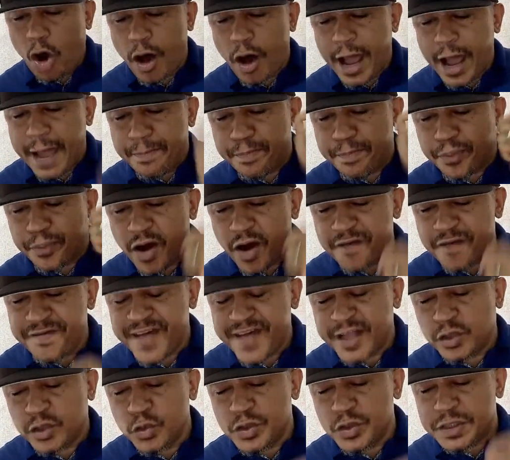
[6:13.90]
a
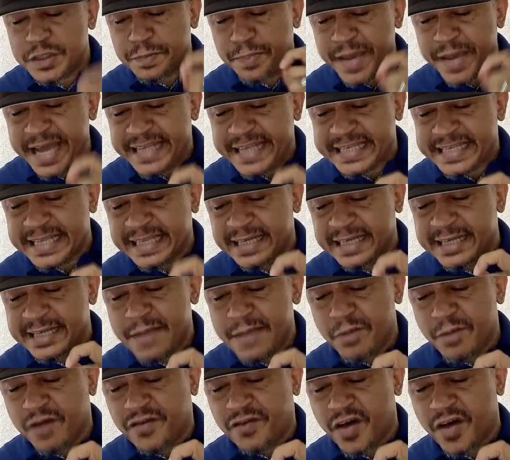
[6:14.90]
prophet who speaks in the
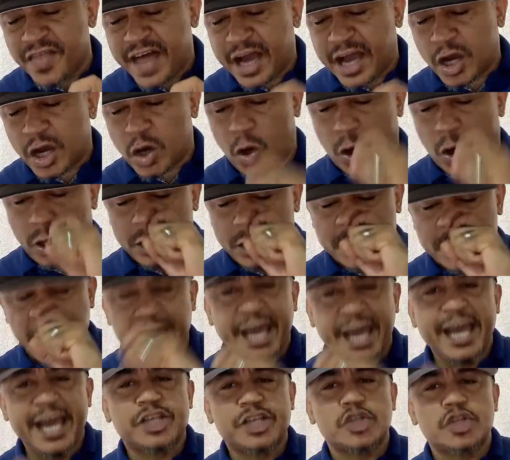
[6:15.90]
name of other gods,
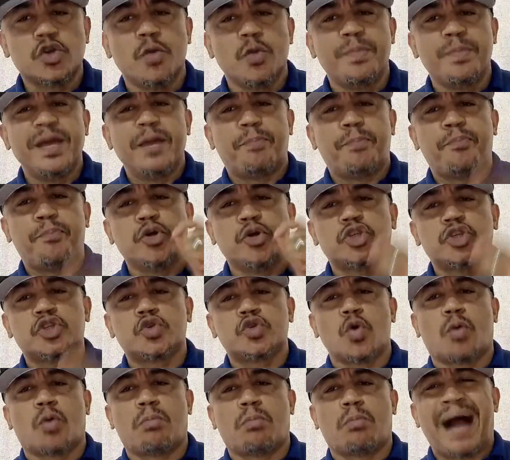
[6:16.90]
is to be put
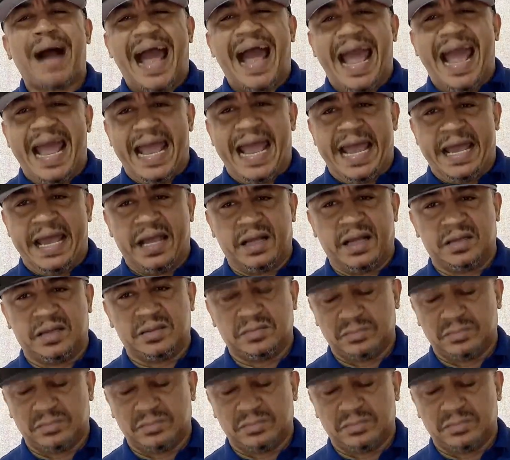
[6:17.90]
to buy.